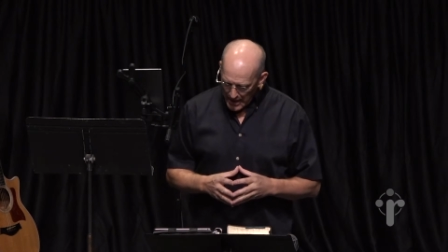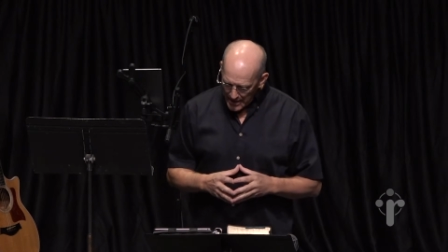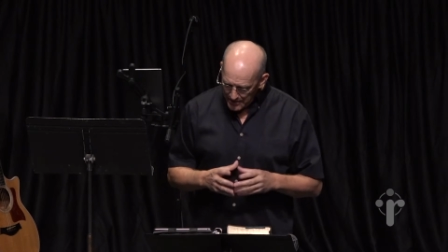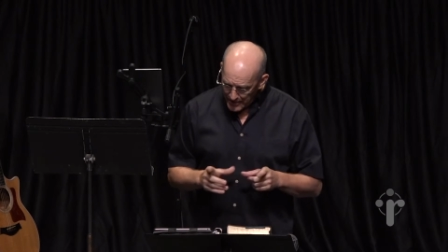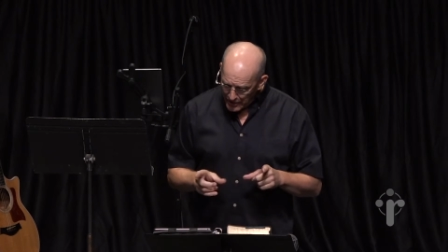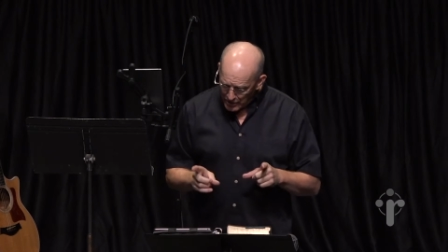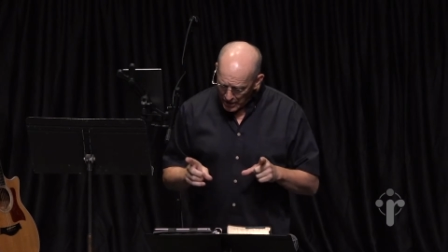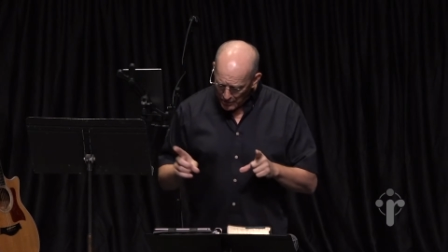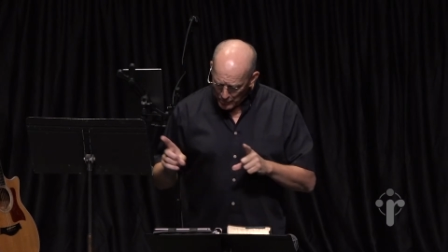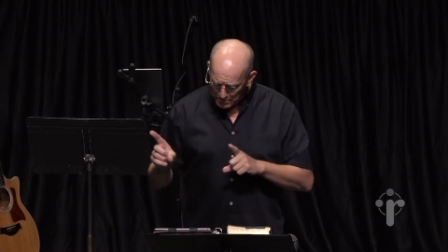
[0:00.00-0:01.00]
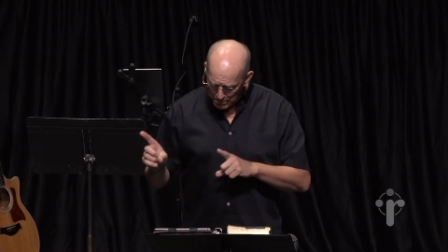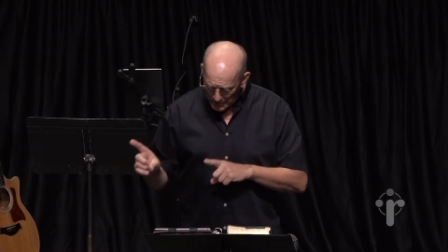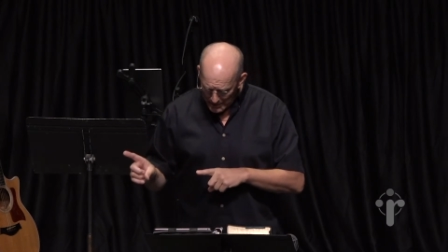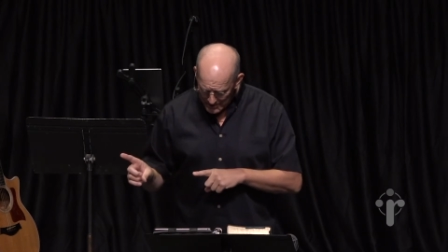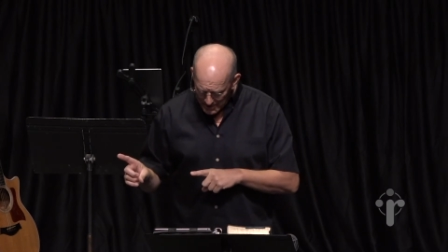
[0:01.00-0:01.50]
And there God would
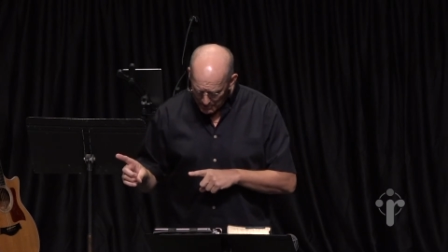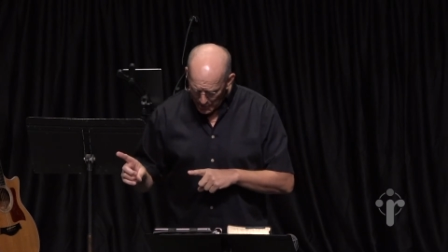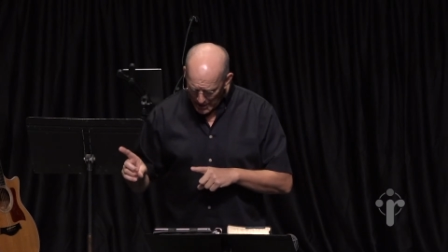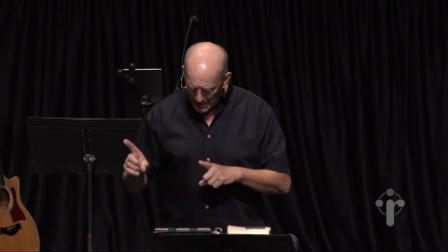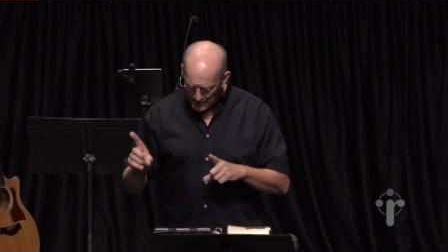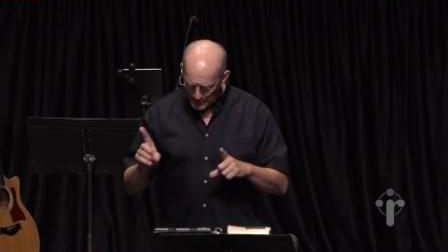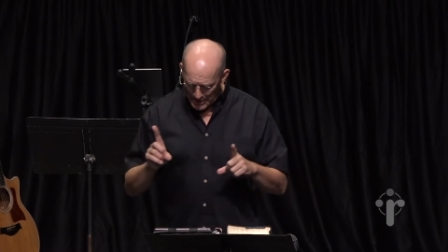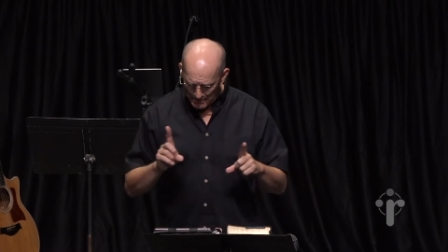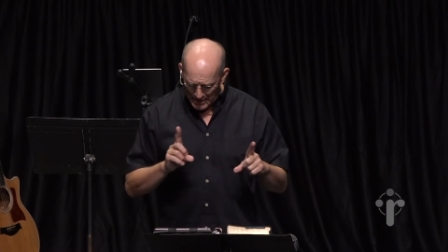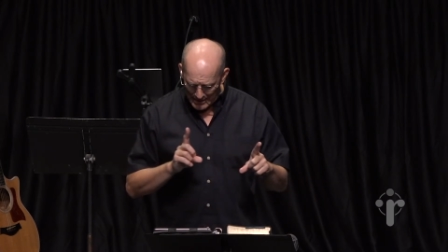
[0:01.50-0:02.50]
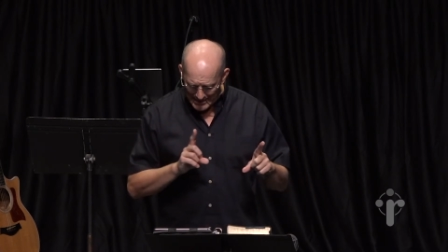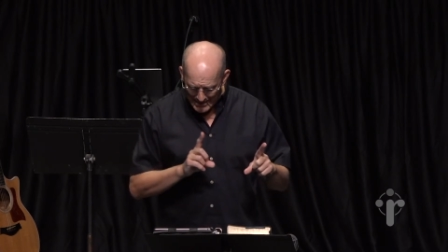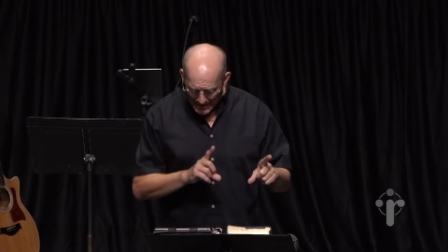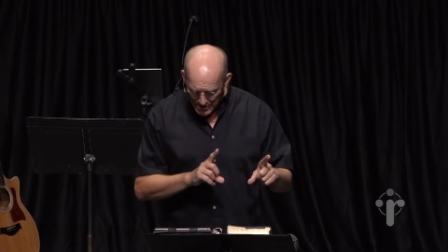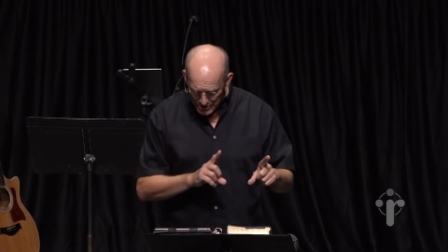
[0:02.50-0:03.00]
bless Abraham and make a mighty
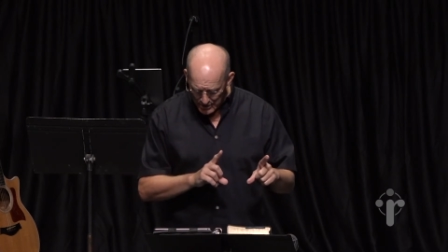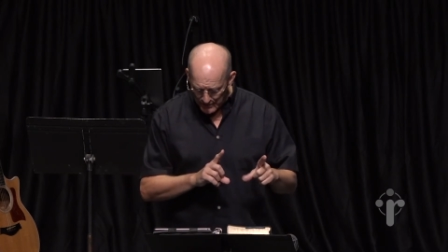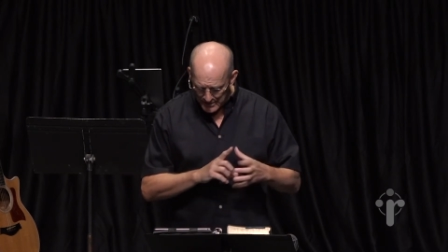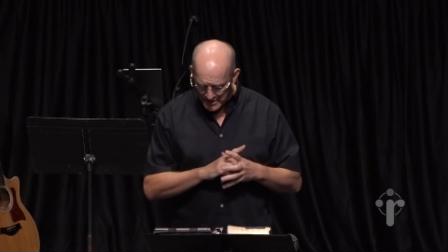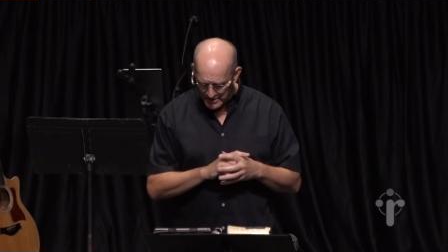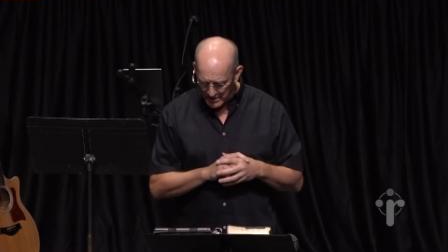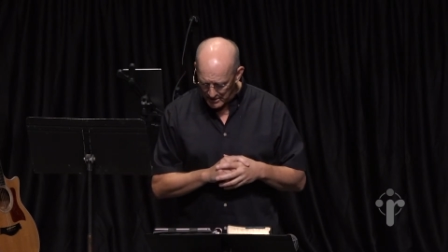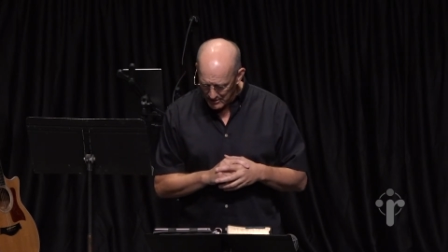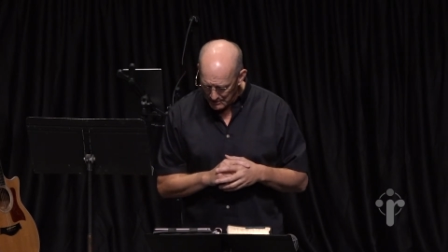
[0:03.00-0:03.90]
nation of his descendants.